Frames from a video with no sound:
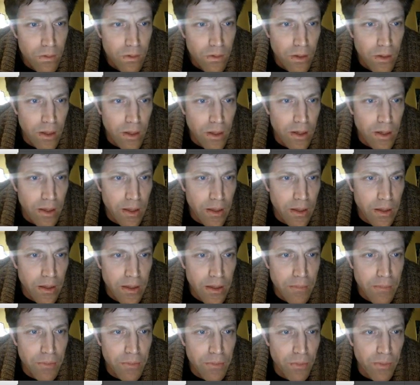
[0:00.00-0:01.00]
And I could
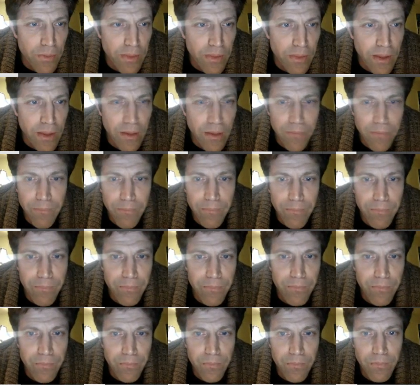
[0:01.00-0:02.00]
keep doing that.
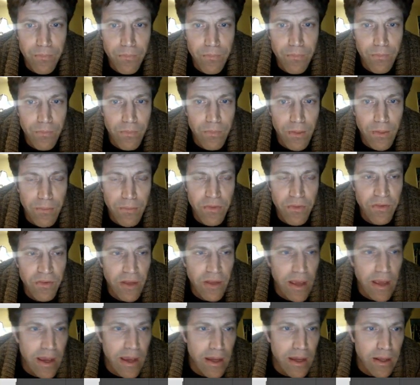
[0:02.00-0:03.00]
I'm just
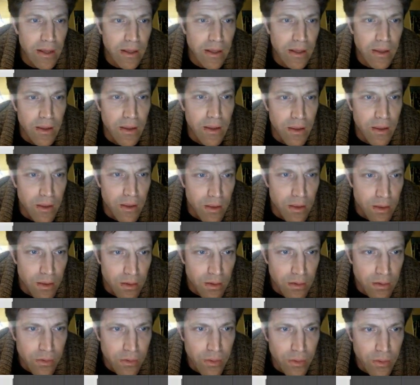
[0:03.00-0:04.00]
adding,
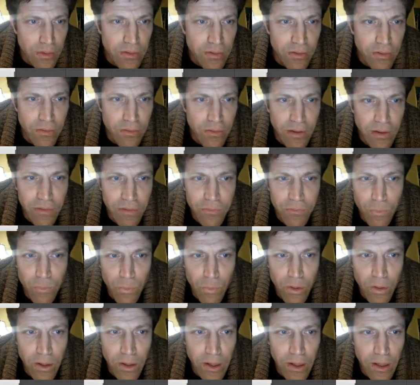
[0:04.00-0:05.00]
going to the left
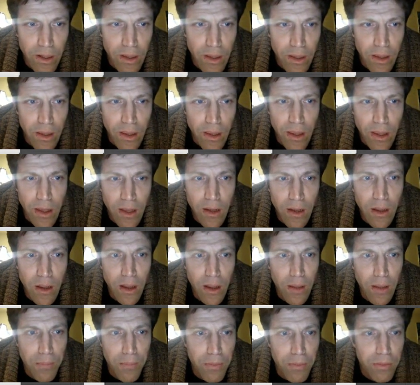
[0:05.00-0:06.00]
1 and
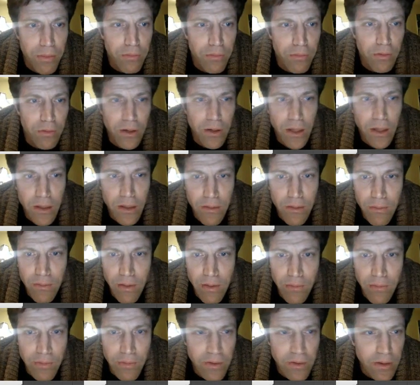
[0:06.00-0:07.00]
up 3
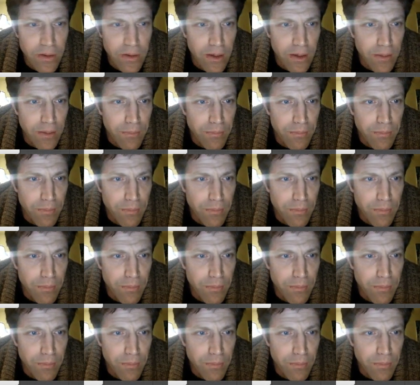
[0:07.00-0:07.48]
every time.